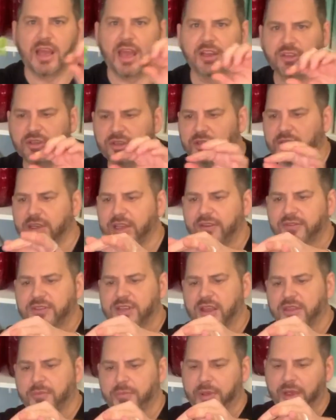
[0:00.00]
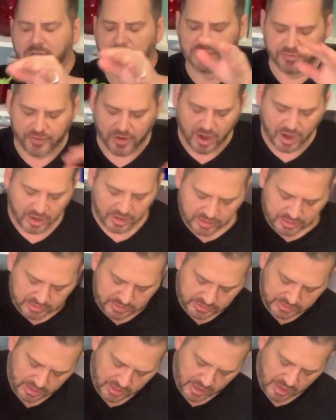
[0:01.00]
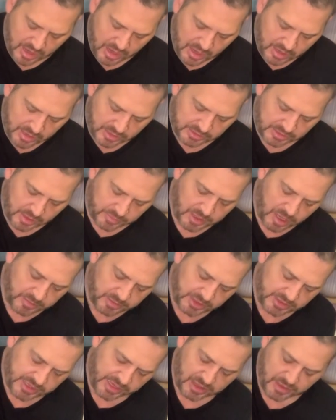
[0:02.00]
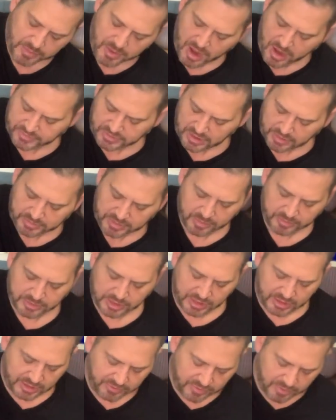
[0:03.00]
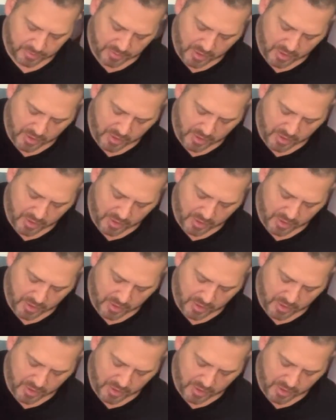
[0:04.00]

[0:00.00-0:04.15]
extra leaves on the Bells of Ireland, sometimes I take them off, sometimes I leave them